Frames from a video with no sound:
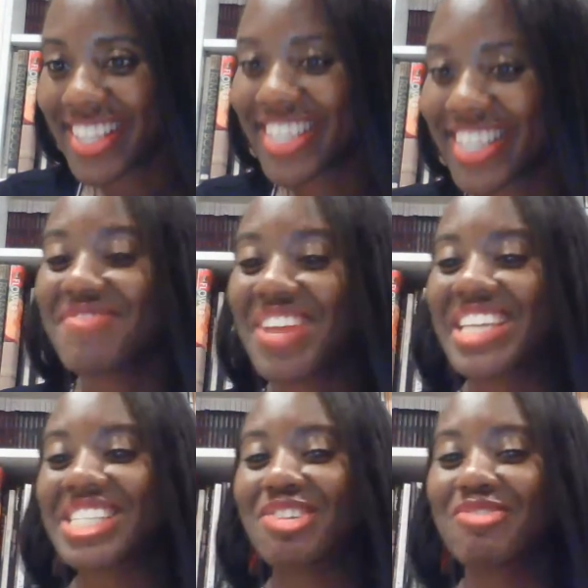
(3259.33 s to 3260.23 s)
Did I
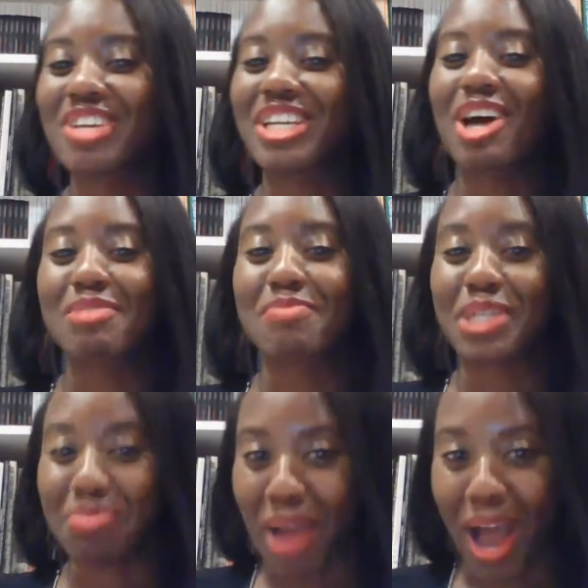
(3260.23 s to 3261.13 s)
manage to read all the
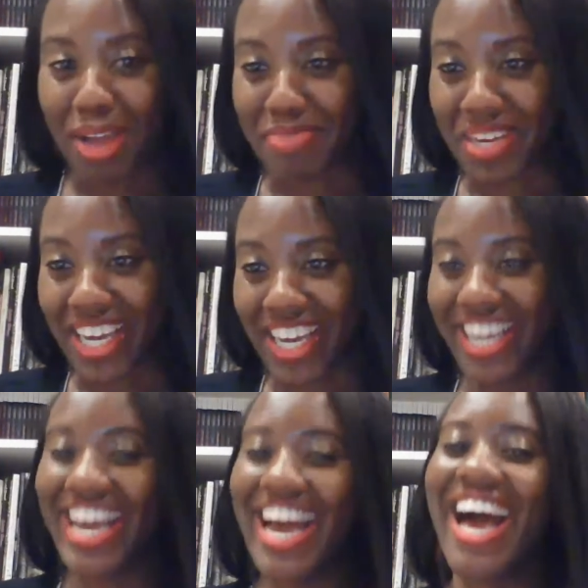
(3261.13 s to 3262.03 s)
books behind me?